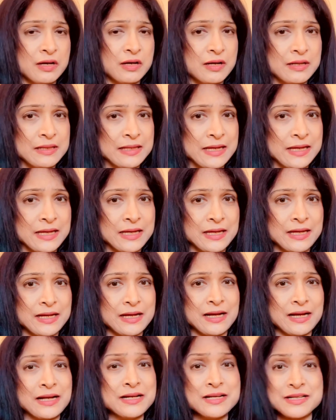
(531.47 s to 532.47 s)
the
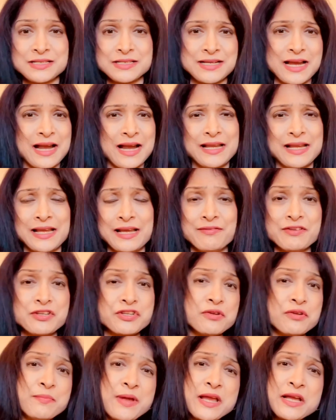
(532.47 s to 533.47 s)
understanding,
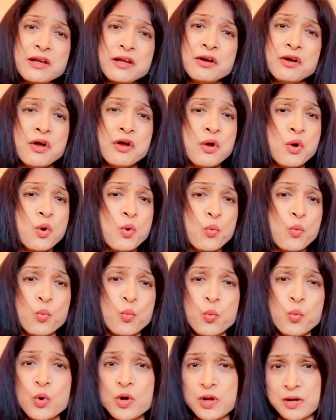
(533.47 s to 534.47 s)
which will make a
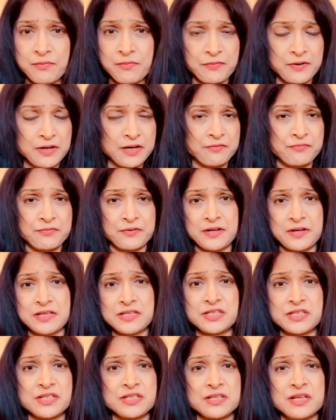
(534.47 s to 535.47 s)
world of a
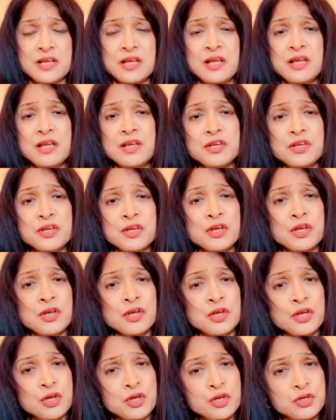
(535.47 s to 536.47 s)
difference.
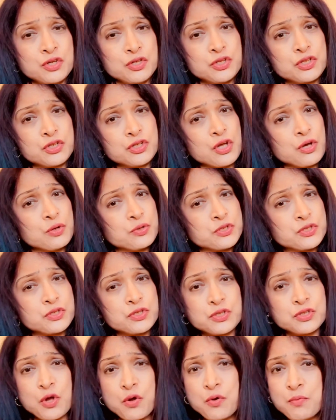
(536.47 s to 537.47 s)

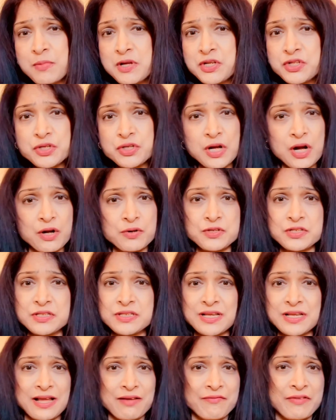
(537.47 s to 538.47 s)
So much
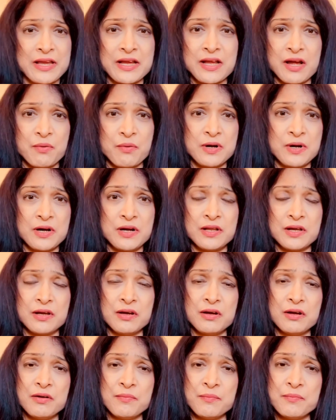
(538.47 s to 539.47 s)
grounds we covered
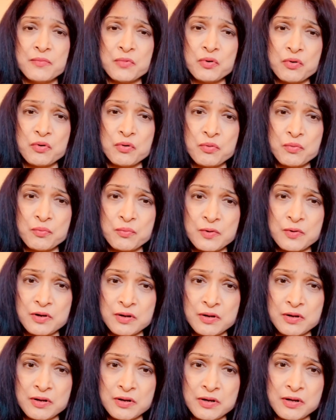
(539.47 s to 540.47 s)

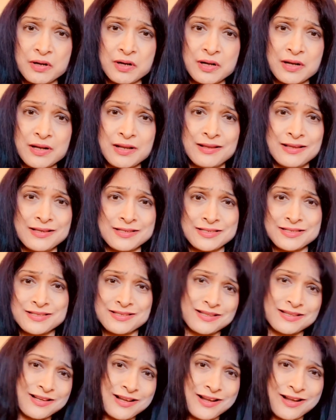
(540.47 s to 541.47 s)
over this
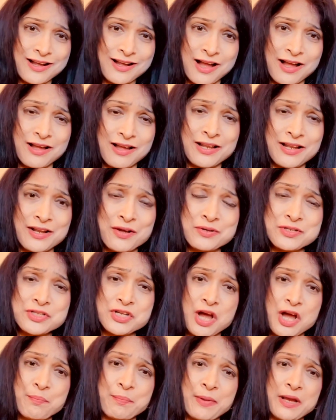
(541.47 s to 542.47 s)

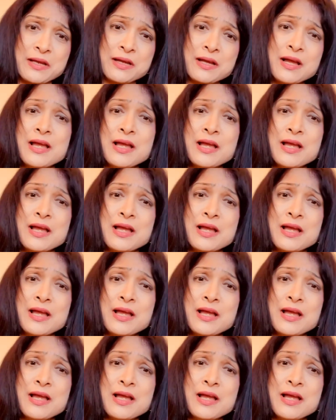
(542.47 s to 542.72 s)
topic.